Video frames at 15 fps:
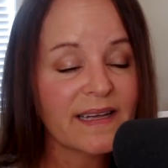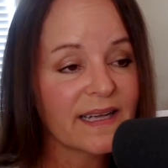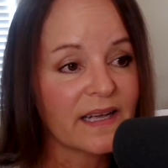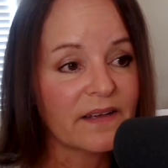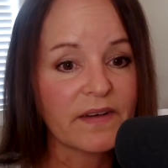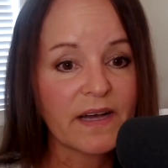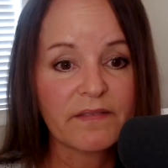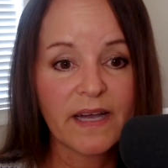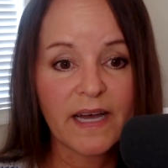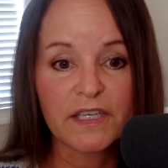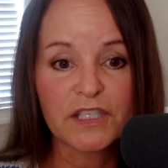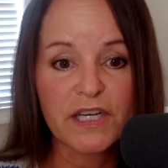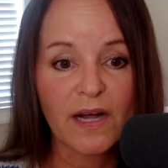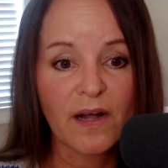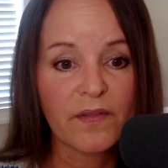If I've got a
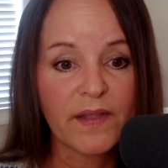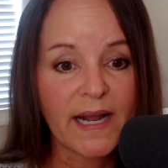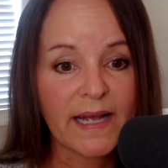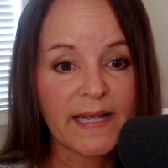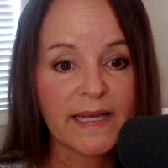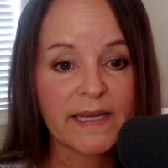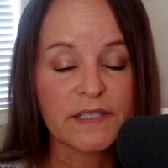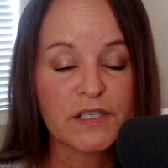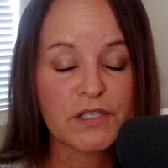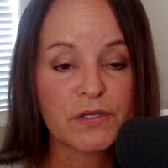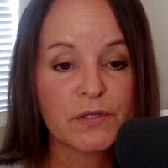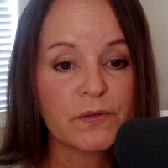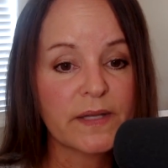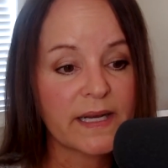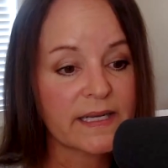child that I get at
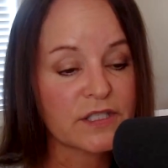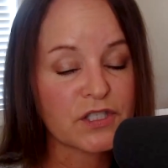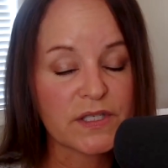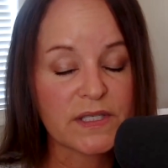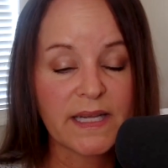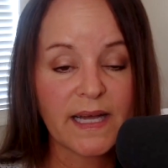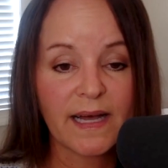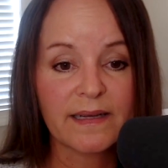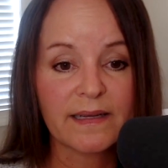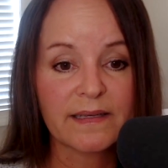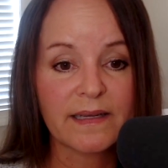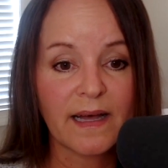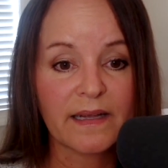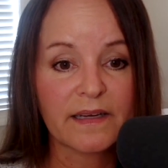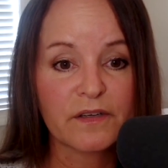2 that has just gotten a
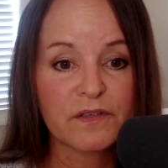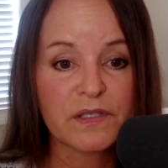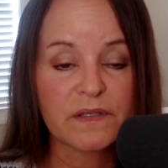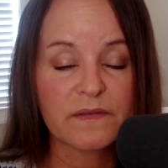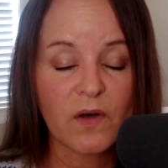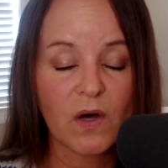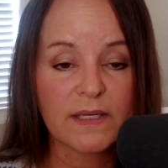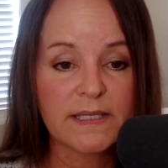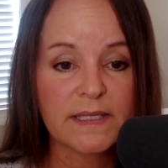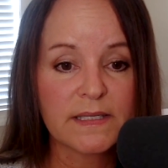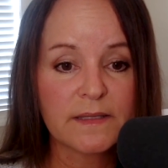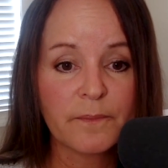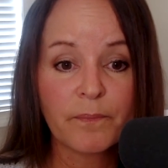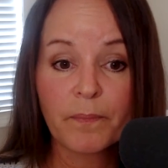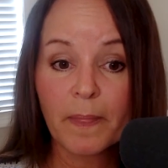diagnosis of
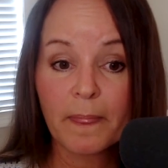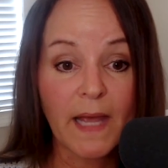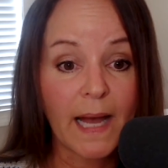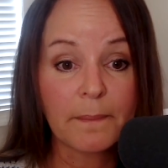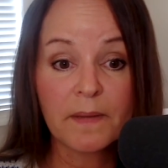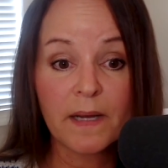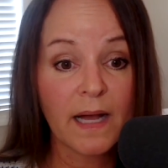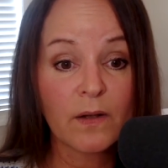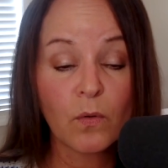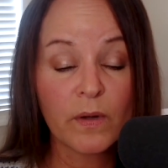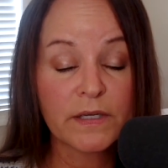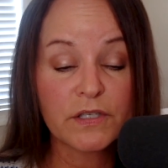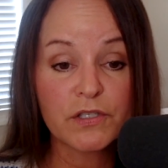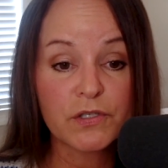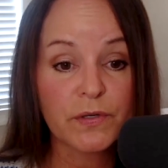autism, I'm not
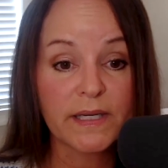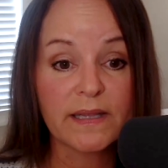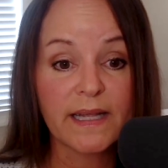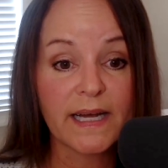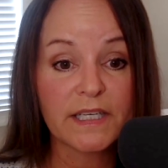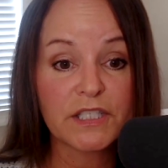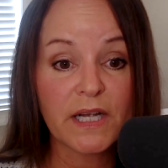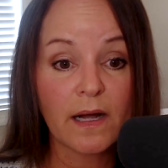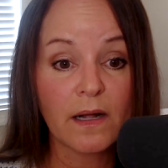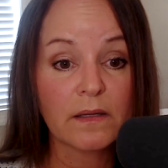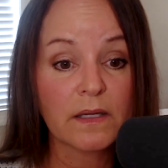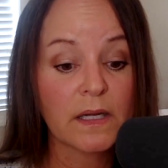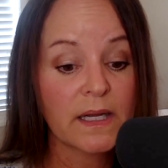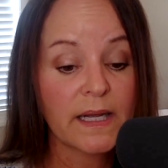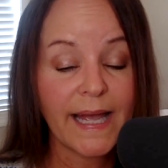going to treat that child
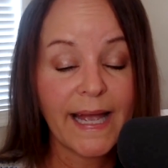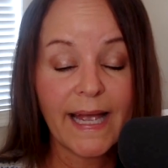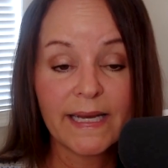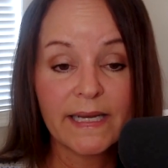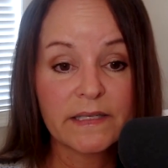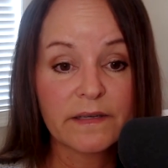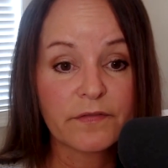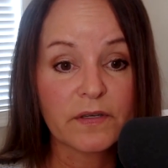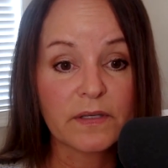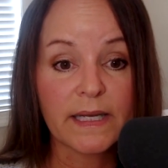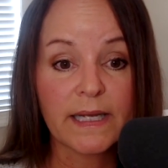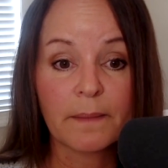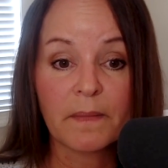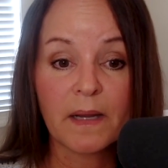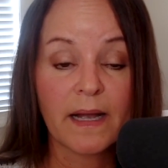any differently.
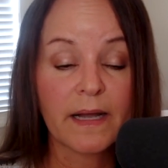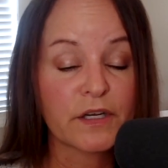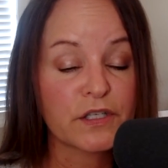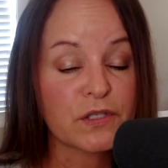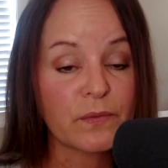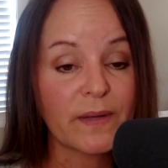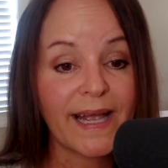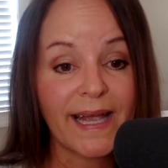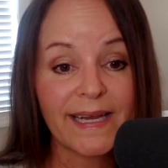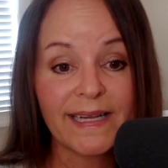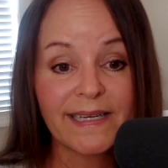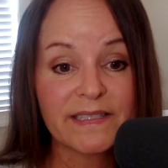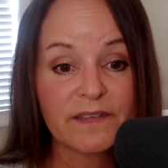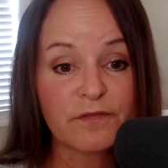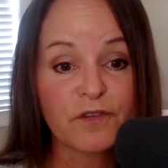I'm not going to do any
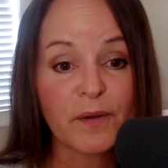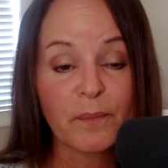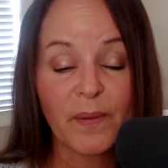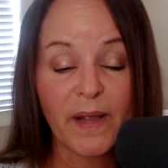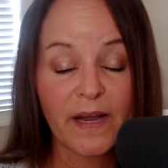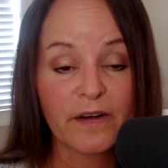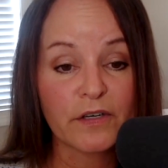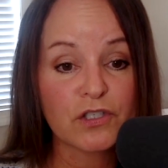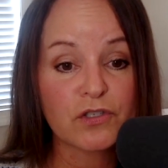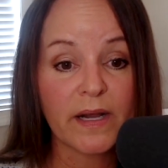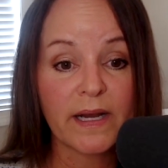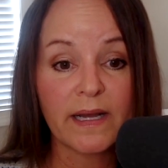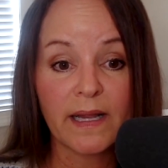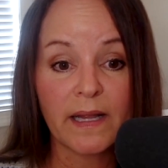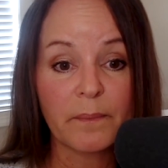different parent
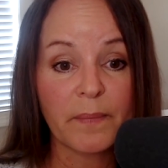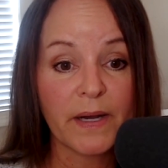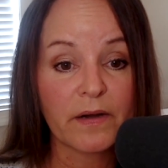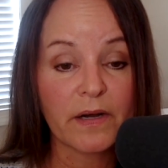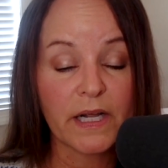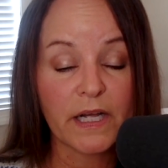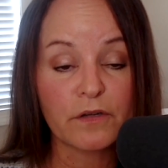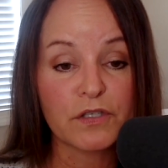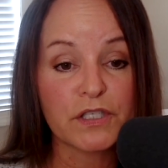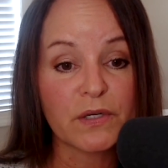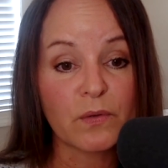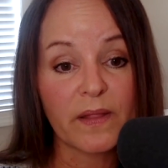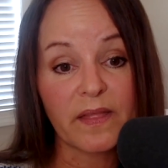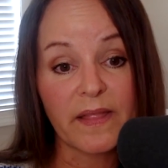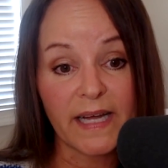training and parent coaching
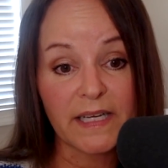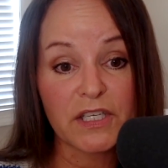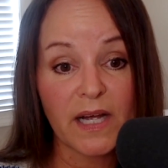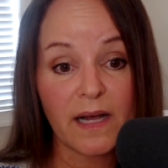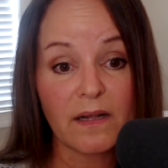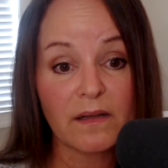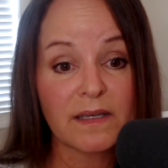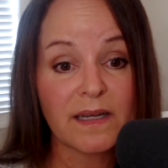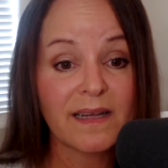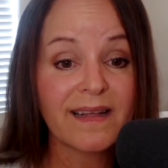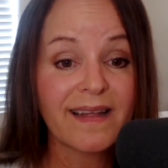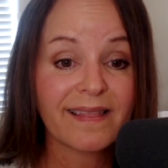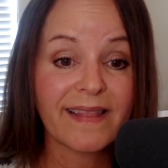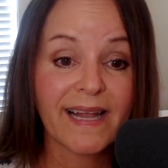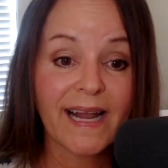with that child
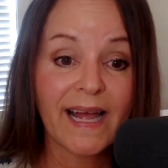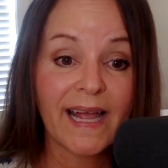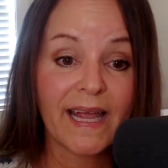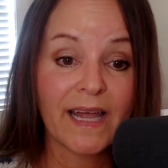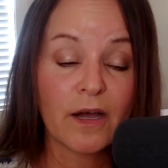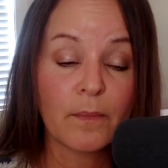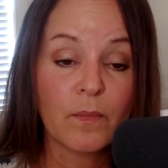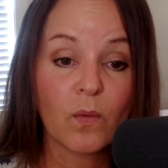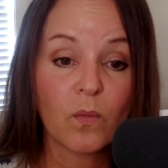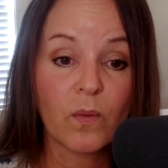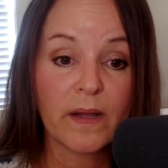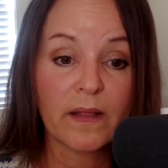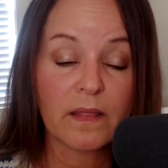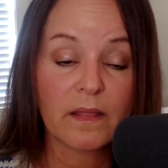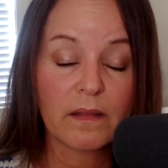than I am
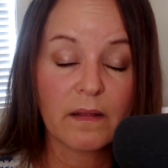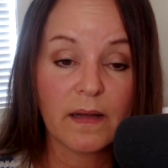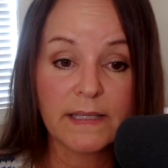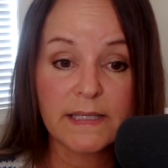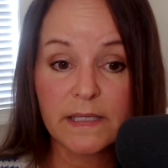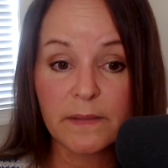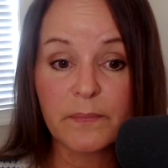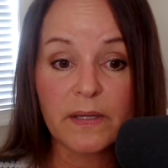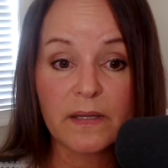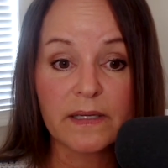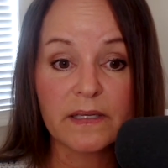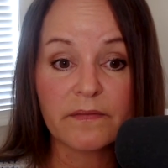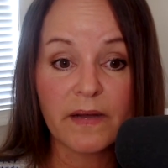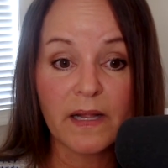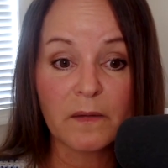with a typically
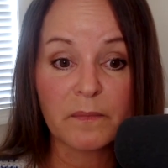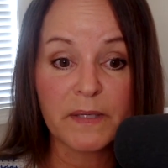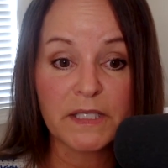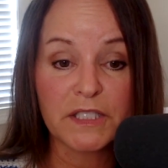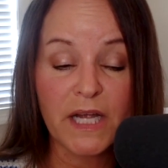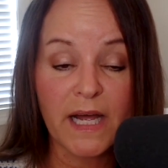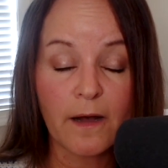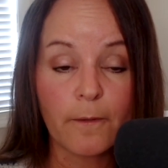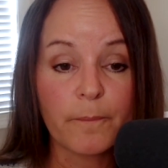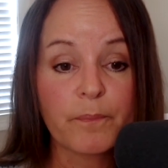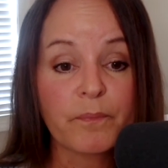developing child.